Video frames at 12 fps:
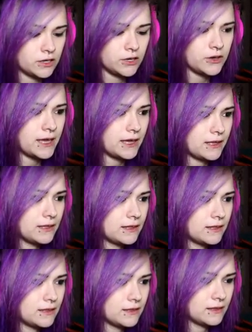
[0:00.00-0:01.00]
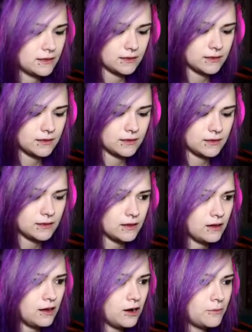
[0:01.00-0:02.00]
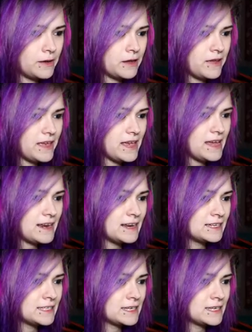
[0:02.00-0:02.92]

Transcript: Cook it. Oh, we are eating